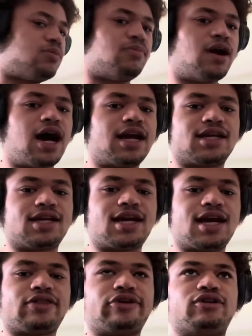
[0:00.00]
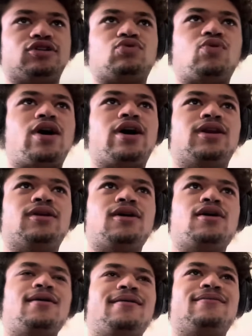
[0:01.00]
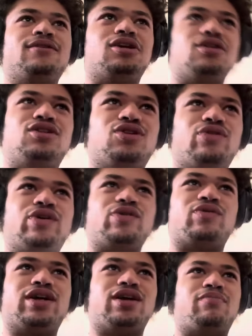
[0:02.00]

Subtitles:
body together as one. And you're doing what your